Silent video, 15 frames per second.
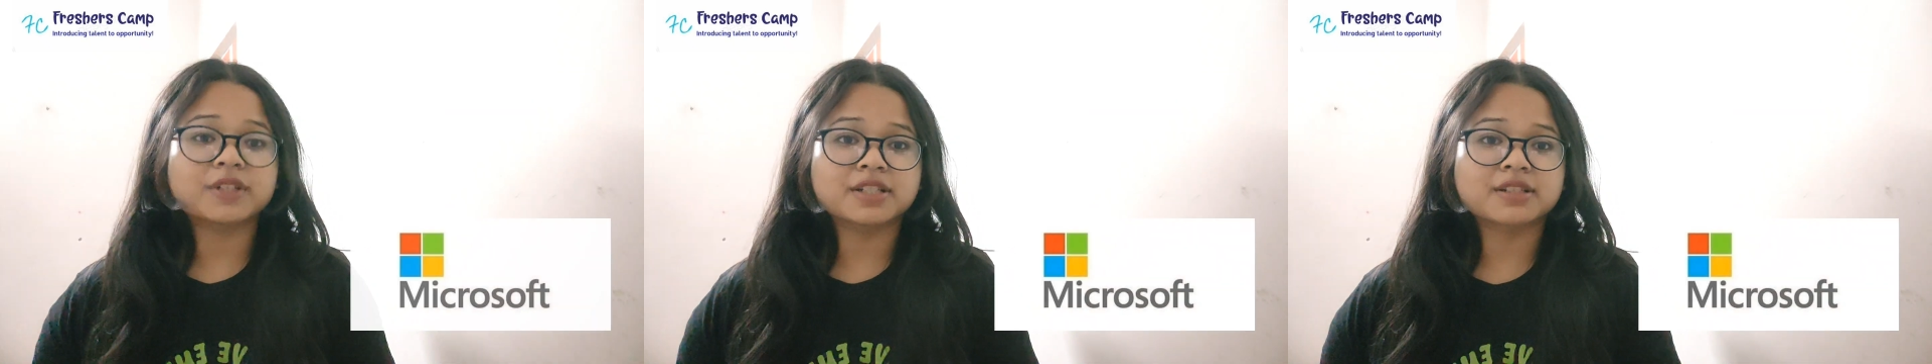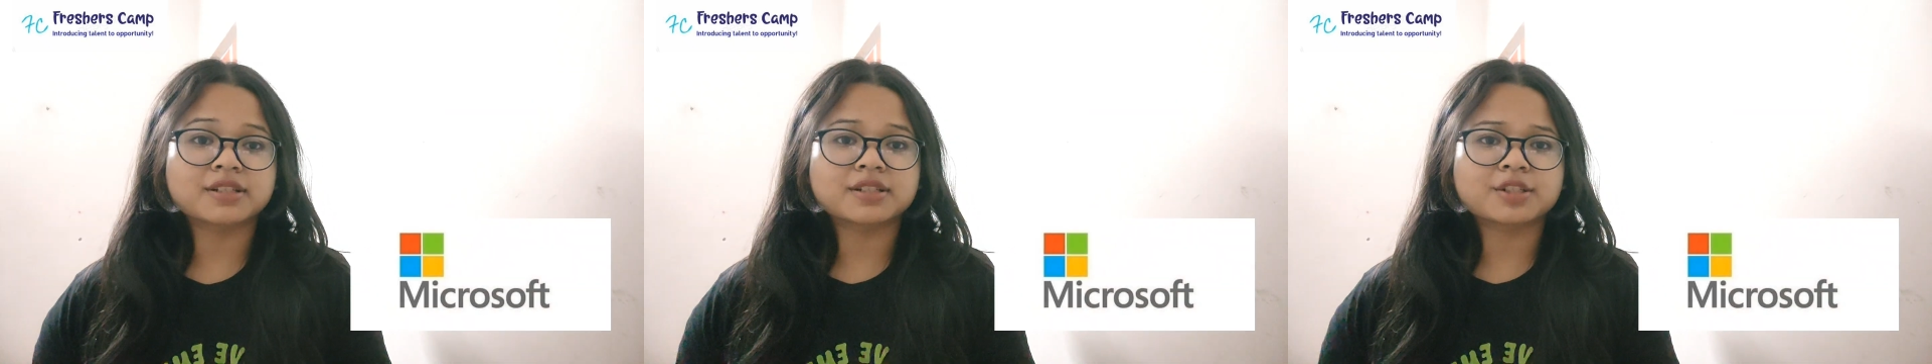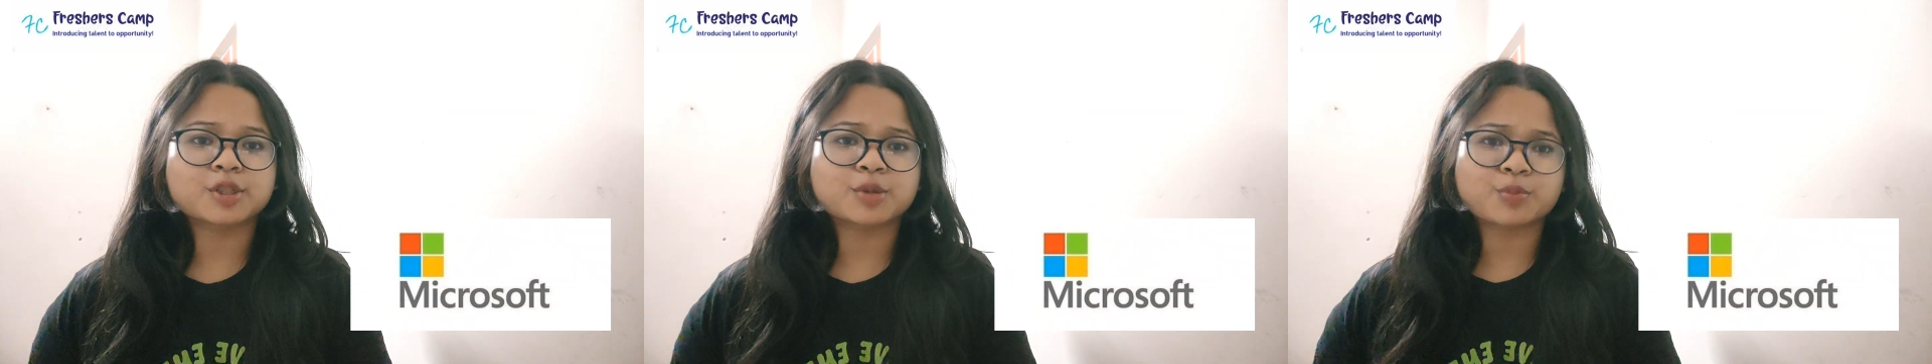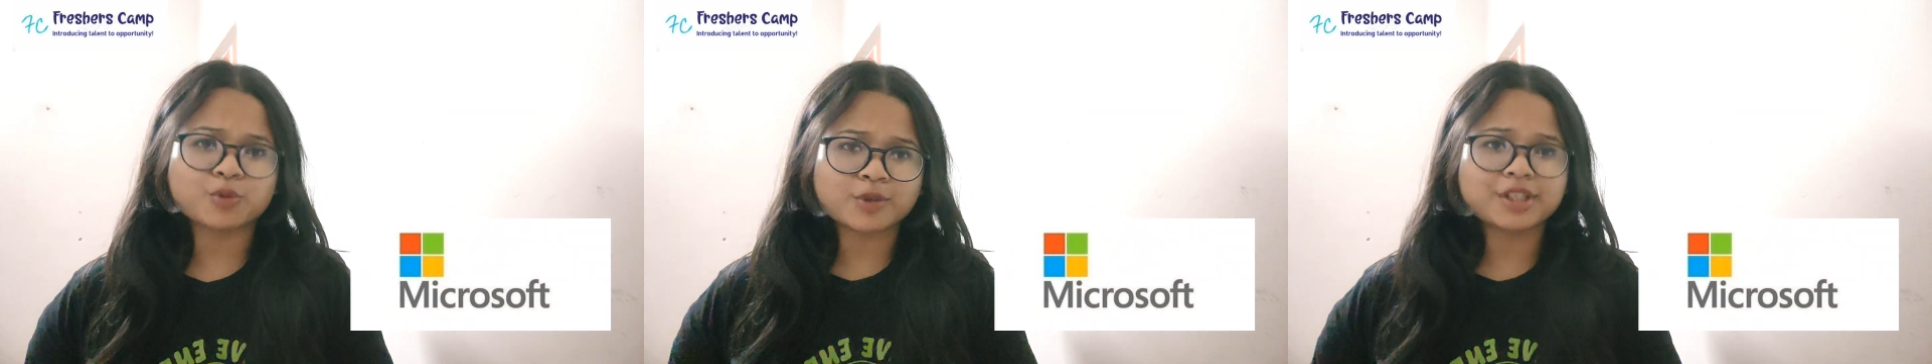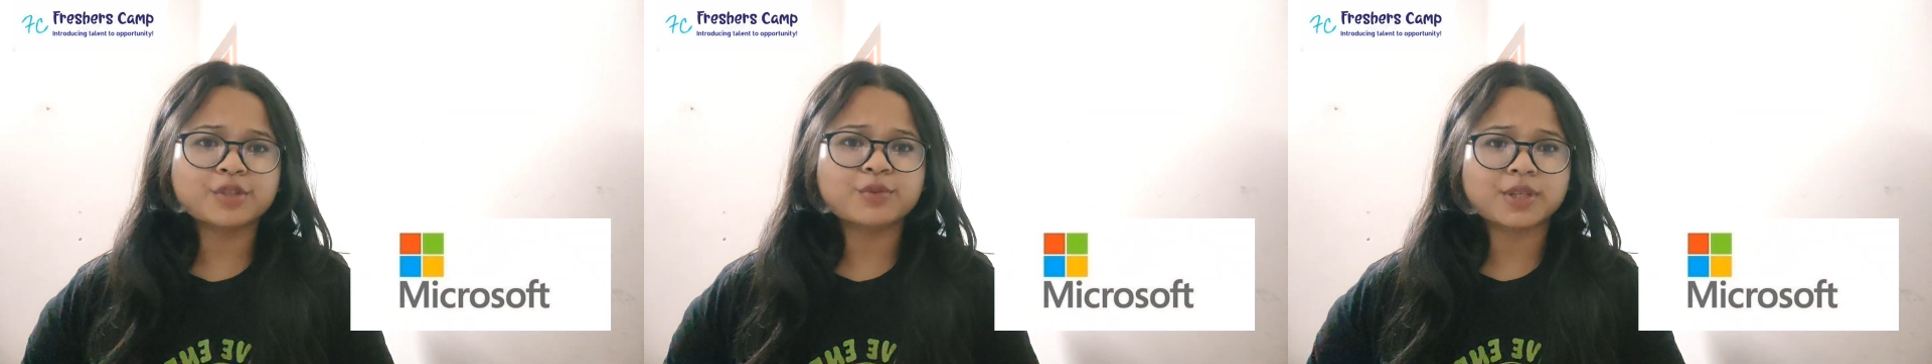Internship
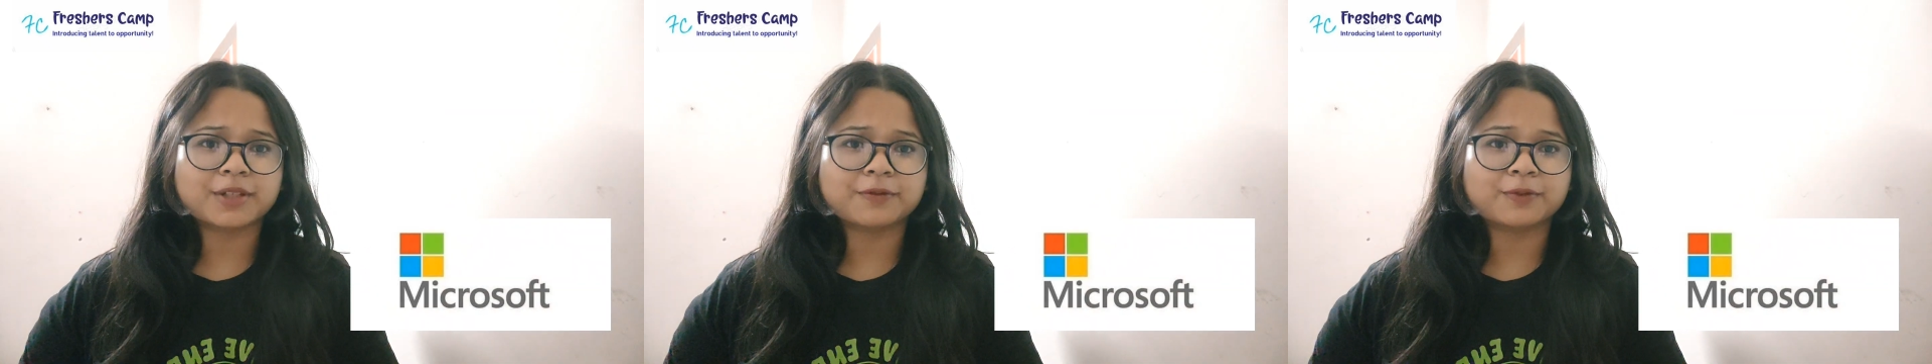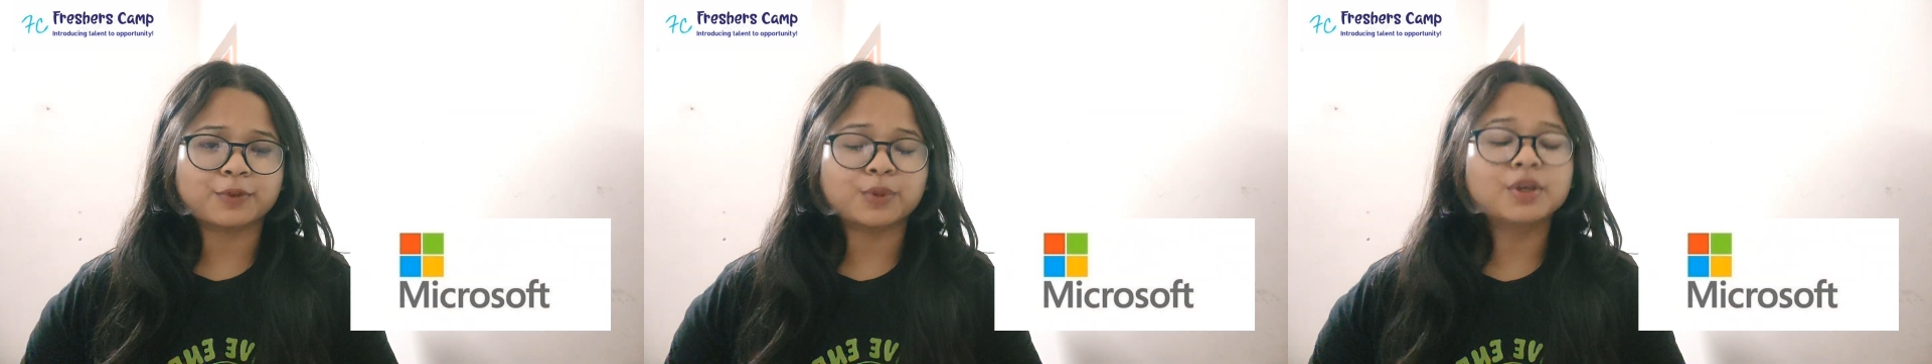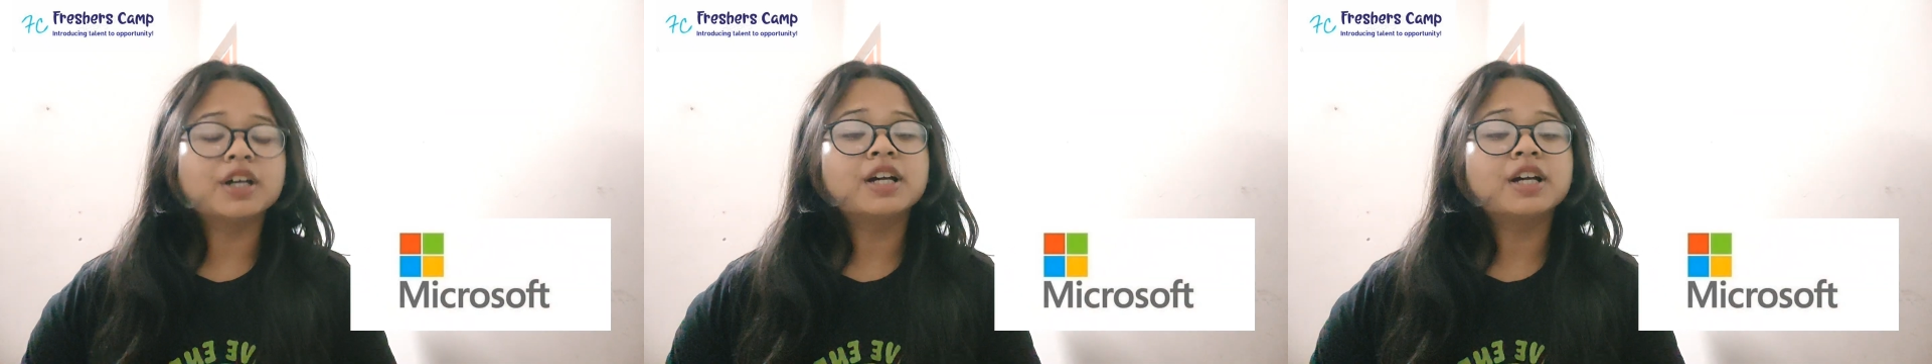2024,